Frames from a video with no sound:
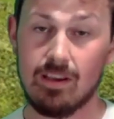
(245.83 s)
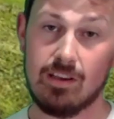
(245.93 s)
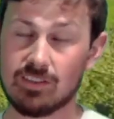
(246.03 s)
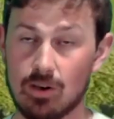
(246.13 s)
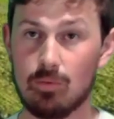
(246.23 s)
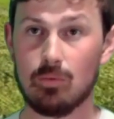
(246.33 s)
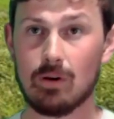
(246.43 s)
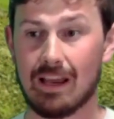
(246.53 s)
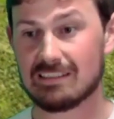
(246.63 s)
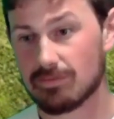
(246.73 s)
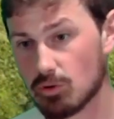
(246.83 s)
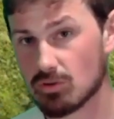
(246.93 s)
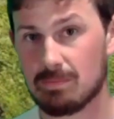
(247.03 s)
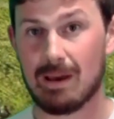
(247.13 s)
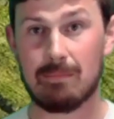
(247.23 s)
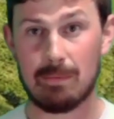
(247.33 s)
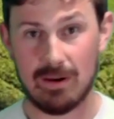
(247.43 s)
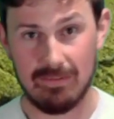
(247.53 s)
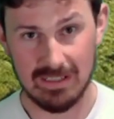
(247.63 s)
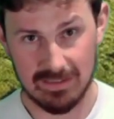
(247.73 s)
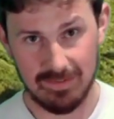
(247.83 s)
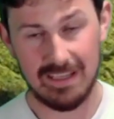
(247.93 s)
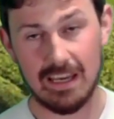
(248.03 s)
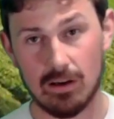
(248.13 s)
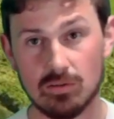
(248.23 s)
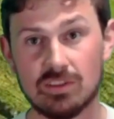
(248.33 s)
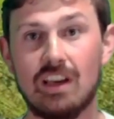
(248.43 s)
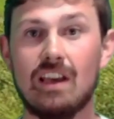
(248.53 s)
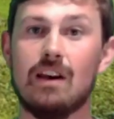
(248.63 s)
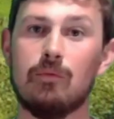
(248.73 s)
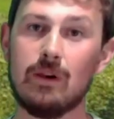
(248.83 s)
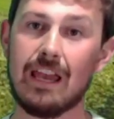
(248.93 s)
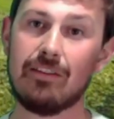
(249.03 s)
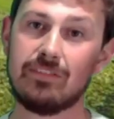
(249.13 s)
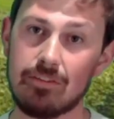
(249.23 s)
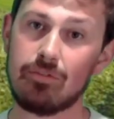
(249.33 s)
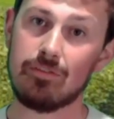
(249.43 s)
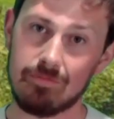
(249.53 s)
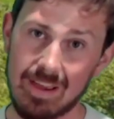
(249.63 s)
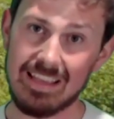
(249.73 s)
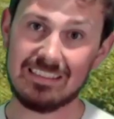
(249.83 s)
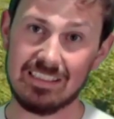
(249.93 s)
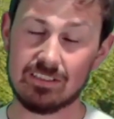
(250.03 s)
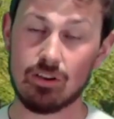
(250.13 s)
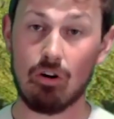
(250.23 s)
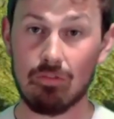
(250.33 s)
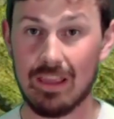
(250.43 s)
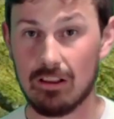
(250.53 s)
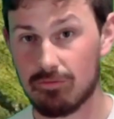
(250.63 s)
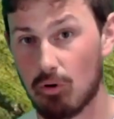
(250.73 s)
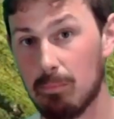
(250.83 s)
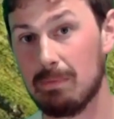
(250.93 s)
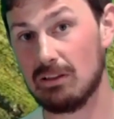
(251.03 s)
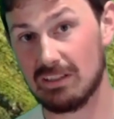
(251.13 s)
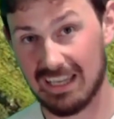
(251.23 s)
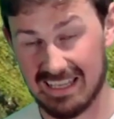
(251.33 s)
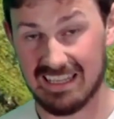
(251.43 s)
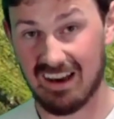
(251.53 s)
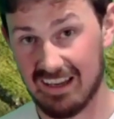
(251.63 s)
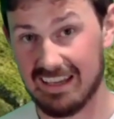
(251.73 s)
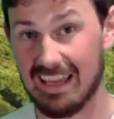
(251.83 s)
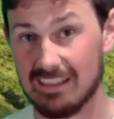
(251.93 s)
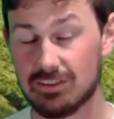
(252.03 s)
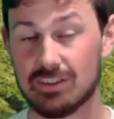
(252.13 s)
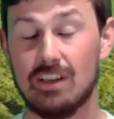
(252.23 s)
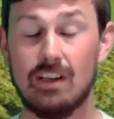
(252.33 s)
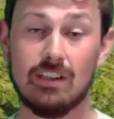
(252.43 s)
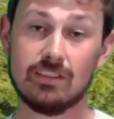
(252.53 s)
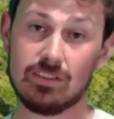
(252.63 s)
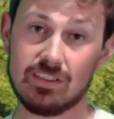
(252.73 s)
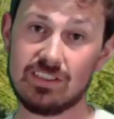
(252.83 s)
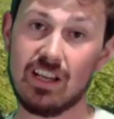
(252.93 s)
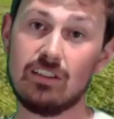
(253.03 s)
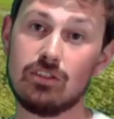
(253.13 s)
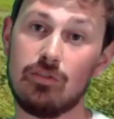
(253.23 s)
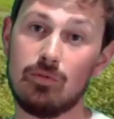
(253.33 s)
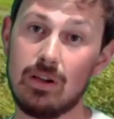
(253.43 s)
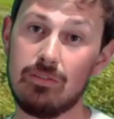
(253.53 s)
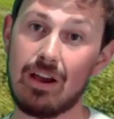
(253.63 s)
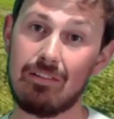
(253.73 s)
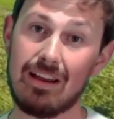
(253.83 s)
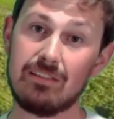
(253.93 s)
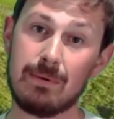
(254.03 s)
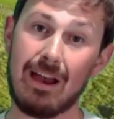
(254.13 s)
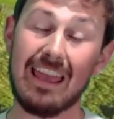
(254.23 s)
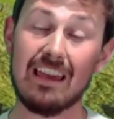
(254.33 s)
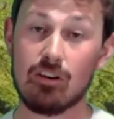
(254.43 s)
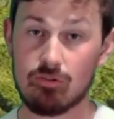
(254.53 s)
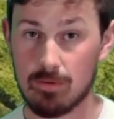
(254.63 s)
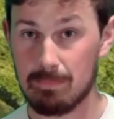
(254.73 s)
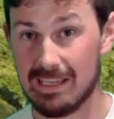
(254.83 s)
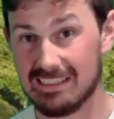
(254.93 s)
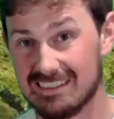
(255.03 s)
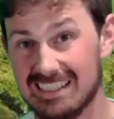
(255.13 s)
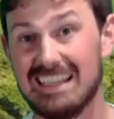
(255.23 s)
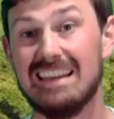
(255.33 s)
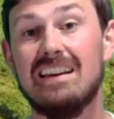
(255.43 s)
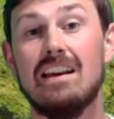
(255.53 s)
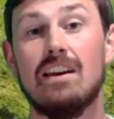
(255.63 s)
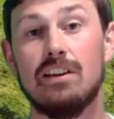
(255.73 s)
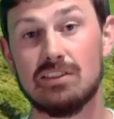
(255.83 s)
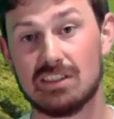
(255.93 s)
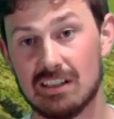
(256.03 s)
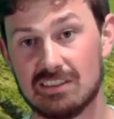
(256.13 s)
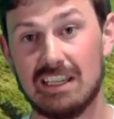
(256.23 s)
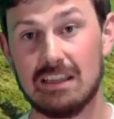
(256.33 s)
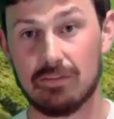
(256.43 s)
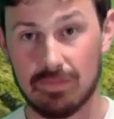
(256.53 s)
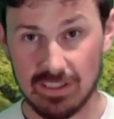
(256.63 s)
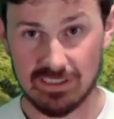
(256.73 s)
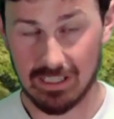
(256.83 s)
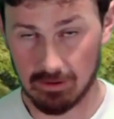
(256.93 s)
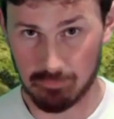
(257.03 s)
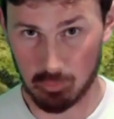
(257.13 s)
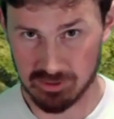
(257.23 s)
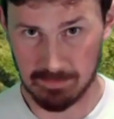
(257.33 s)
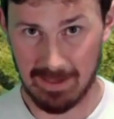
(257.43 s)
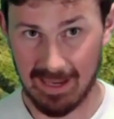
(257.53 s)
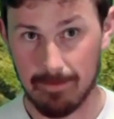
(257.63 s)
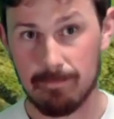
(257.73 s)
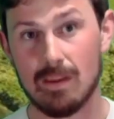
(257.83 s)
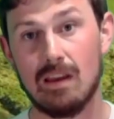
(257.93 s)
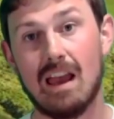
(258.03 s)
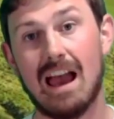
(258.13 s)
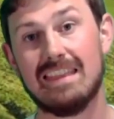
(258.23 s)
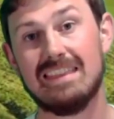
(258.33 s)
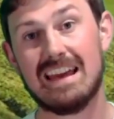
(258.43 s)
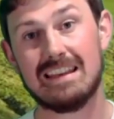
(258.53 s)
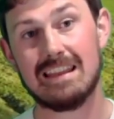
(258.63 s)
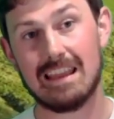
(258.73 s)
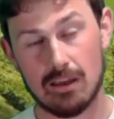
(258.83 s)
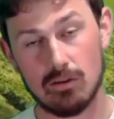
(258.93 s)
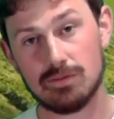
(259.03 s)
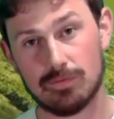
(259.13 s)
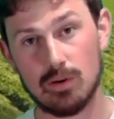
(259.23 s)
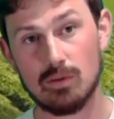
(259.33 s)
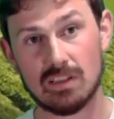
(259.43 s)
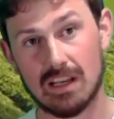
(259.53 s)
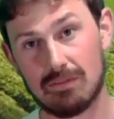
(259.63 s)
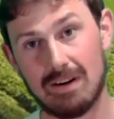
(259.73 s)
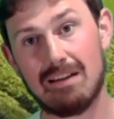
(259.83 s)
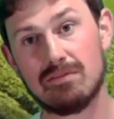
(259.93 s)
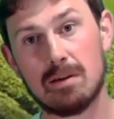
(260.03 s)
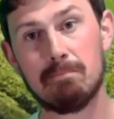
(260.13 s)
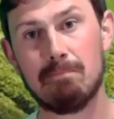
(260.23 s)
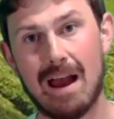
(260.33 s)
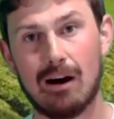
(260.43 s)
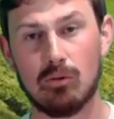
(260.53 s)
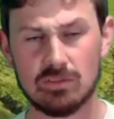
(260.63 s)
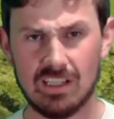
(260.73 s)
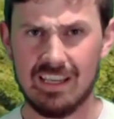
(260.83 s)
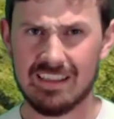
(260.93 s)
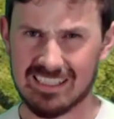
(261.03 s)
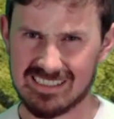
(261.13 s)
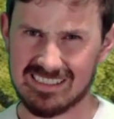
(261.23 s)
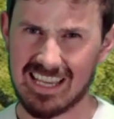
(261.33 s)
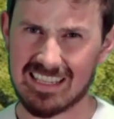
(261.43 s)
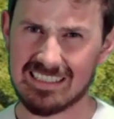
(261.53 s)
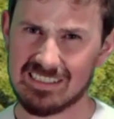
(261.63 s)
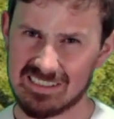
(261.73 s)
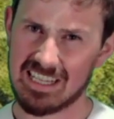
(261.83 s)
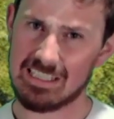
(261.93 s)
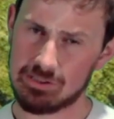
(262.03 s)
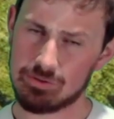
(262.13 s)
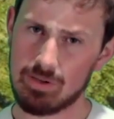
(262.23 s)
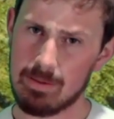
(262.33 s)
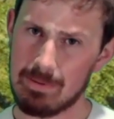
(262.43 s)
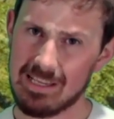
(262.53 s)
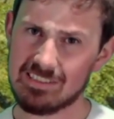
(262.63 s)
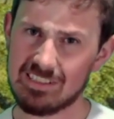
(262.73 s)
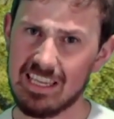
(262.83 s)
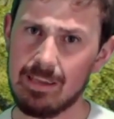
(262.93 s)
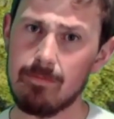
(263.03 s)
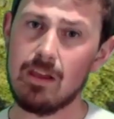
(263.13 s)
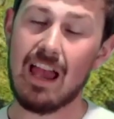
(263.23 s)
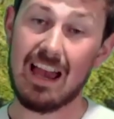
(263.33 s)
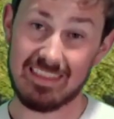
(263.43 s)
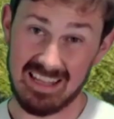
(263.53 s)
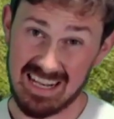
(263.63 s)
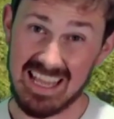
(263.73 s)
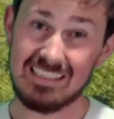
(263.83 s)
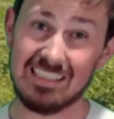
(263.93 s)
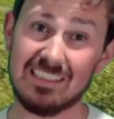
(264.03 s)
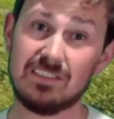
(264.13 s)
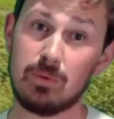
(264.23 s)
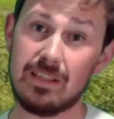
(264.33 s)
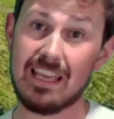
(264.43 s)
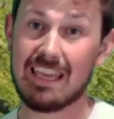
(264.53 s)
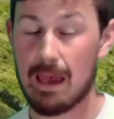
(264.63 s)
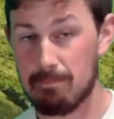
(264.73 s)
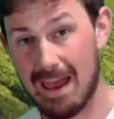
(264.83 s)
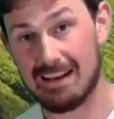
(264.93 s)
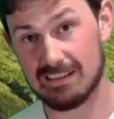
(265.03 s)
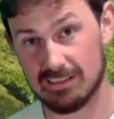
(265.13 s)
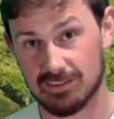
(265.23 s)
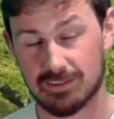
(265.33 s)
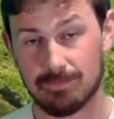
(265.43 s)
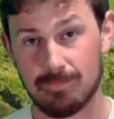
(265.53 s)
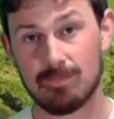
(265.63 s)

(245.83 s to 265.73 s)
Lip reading: So, as I've talked about in my previous videos, we have different phases of hill fort building in the Iron Age. So to start off with, around about 800 BC, you start seeing the first hill forts appear, and then it goes through till around about the 2nd century BC at the latest, when they get abandoned.